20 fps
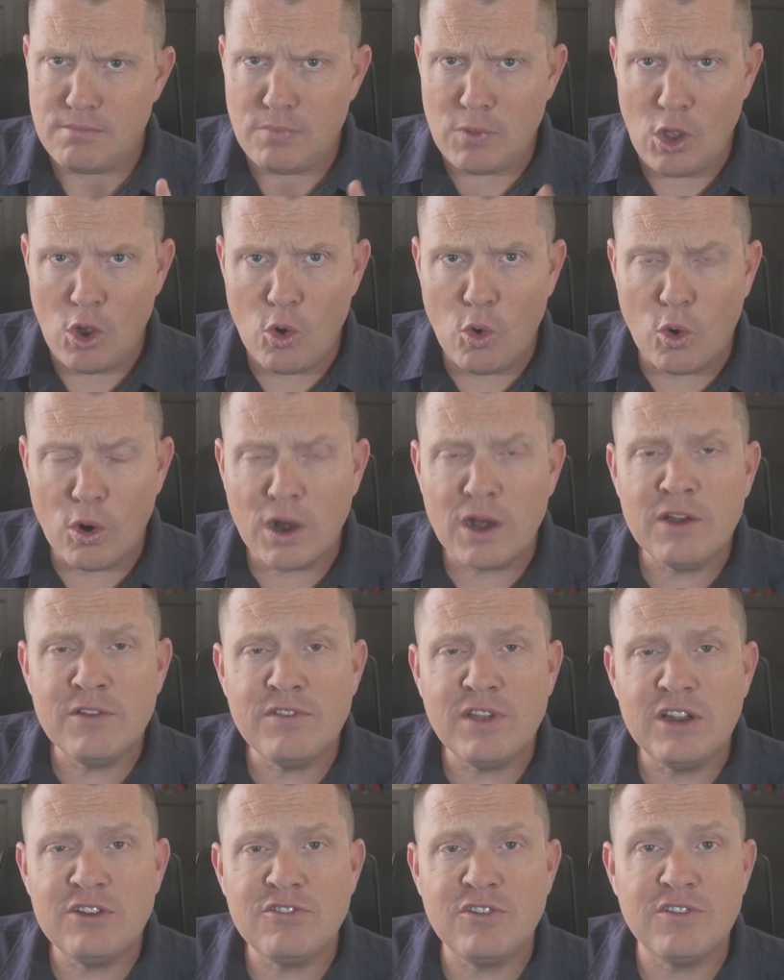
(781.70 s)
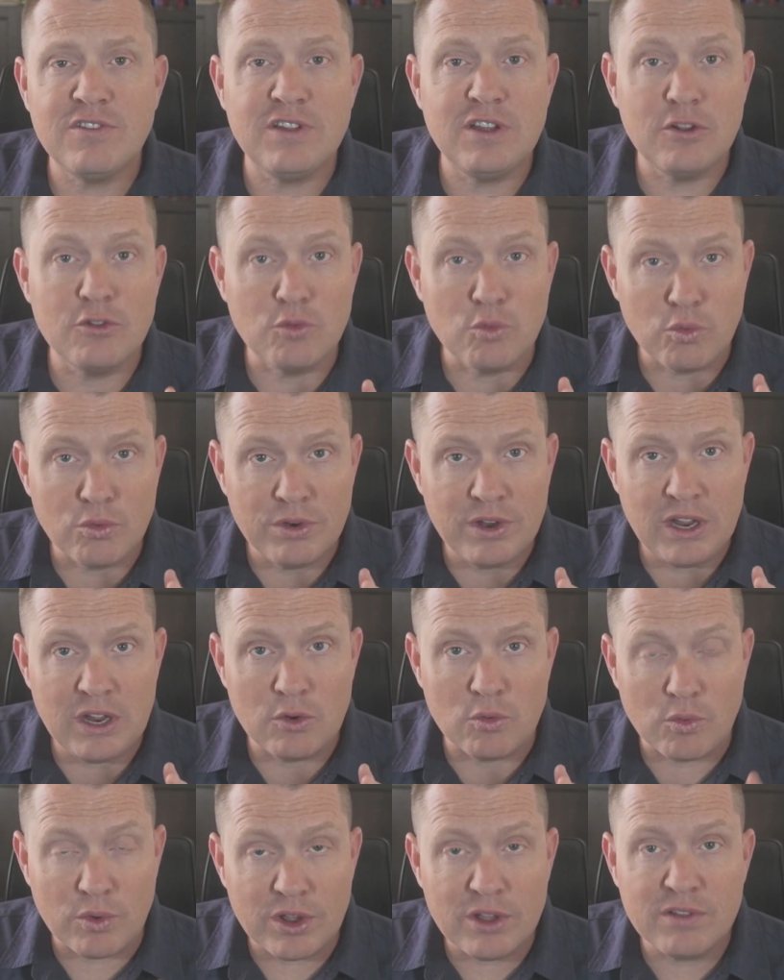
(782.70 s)
Organizations need, need
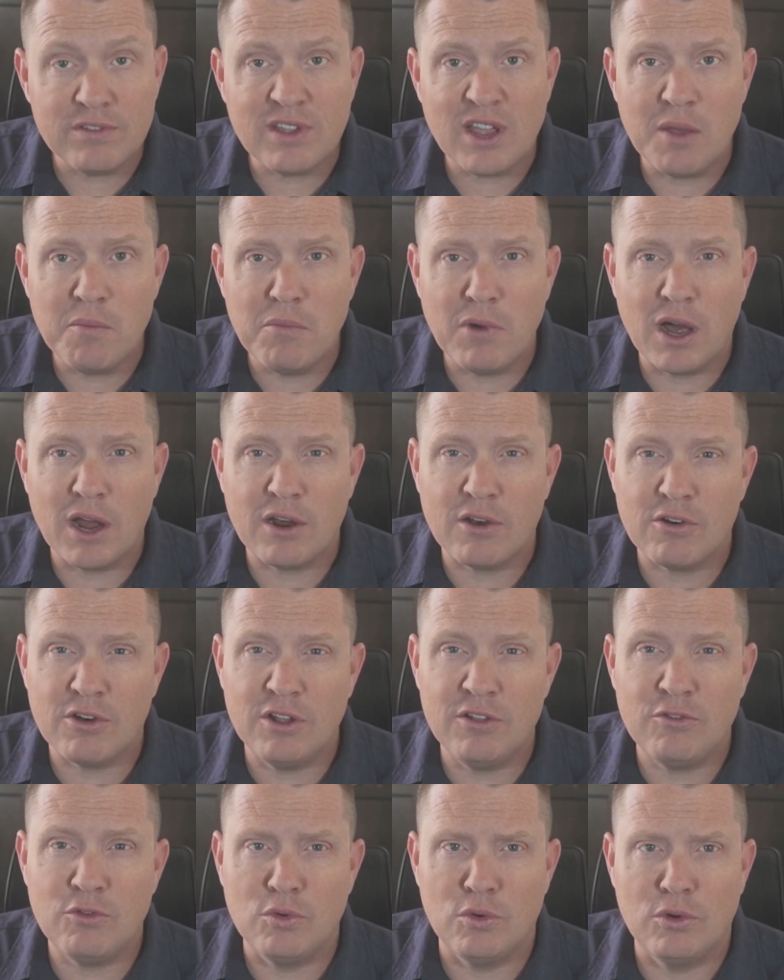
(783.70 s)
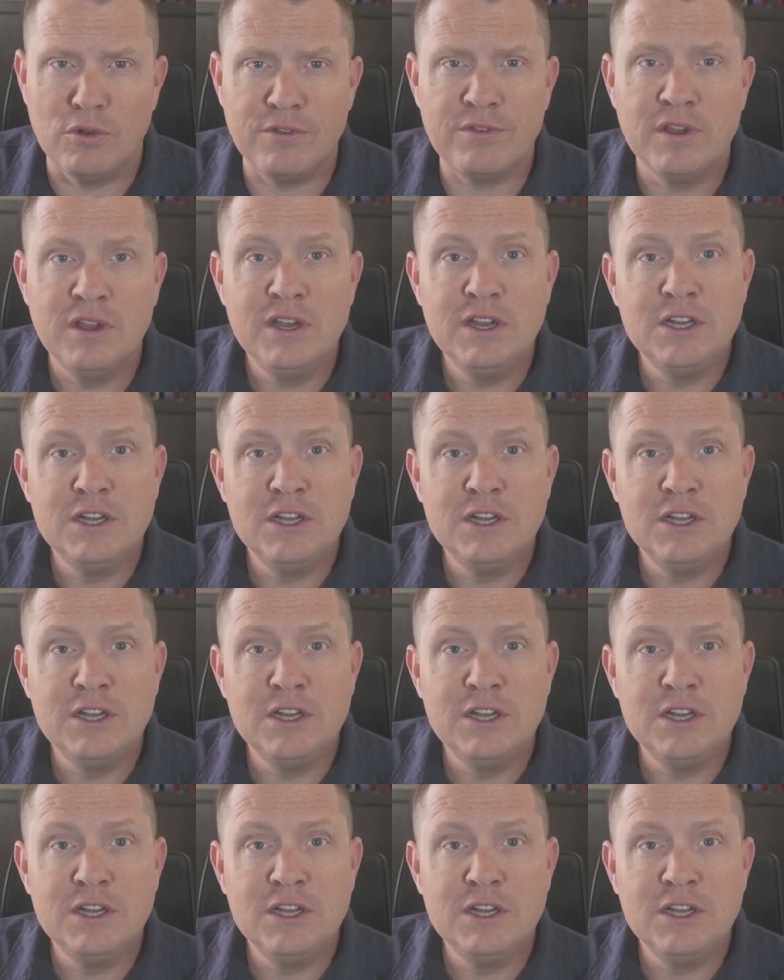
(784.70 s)
real time monitoring tools